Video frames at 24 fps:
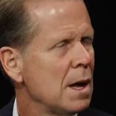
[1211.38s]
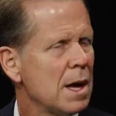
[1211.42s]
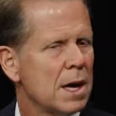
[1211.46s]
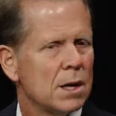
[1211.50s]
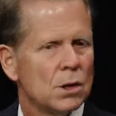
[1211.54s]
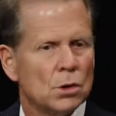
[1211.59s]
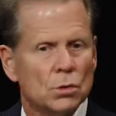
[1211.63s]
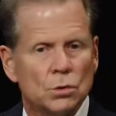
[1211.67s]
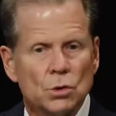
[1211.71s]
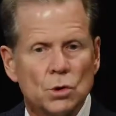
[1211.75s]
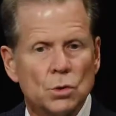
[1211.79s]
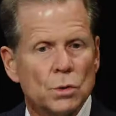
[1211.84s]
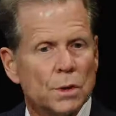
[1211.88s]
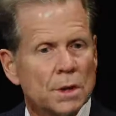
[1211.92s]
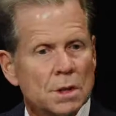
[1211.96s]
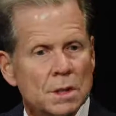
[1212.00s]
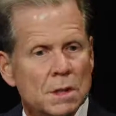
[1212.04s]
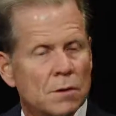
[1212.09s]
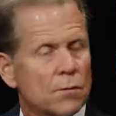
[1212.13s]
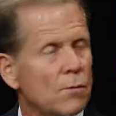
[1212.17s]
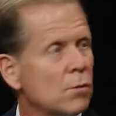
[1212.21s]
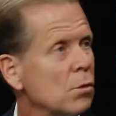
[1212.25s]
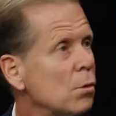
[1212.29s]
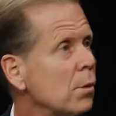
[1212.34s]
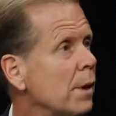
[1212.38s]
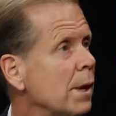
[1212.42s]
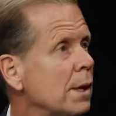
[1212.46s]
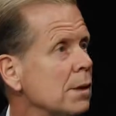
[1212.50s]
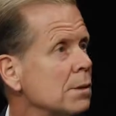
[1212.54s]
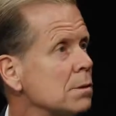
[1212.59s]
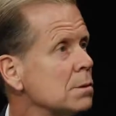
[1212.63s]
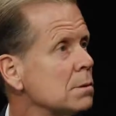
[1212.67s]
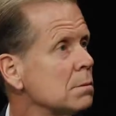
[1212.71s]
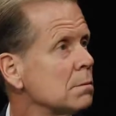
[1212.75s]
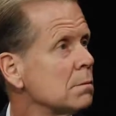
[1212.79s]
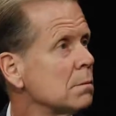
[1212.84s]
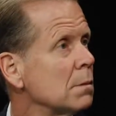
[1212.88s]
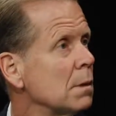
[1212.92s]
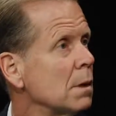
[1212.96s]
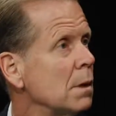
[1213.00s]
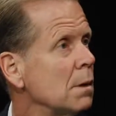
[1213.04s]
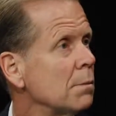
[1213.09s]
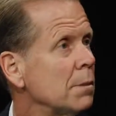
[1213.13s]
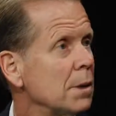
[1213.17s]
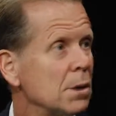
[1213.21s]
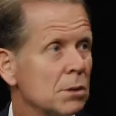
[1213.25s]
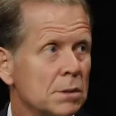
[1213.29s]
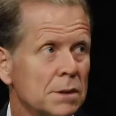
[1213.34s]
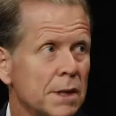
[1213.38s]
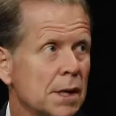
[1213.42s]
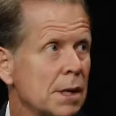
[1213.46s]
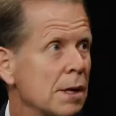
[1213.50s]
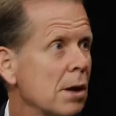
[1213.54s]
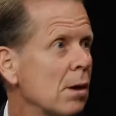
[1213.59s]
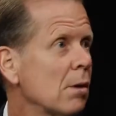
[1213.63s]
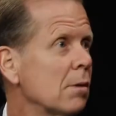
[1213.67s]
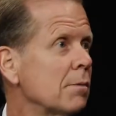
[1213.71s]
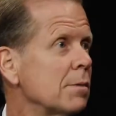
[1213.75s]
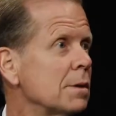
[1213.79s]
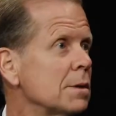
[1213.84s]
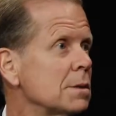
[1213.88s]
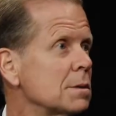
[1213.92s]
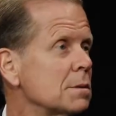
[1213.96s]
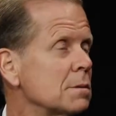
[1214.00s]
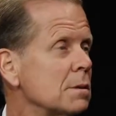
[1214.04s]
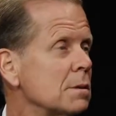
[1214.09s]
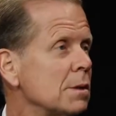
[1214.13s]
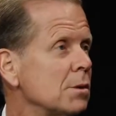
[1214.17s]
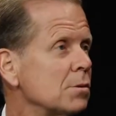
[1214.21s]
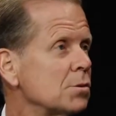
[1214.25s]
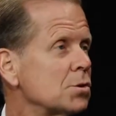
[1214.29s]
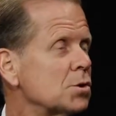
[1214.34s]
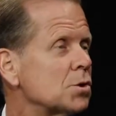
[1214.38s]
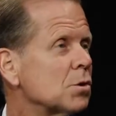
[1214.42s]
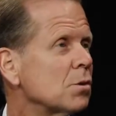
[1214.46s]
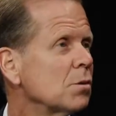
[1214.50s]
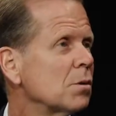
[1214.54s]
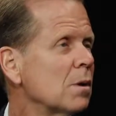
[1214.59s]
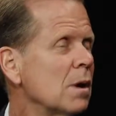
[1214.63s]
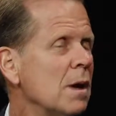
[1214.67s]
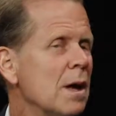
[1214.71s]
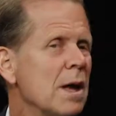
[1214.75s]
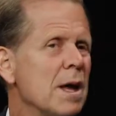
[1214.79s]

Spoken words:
And He'll do it in different ways, but He'll take care of us, sure.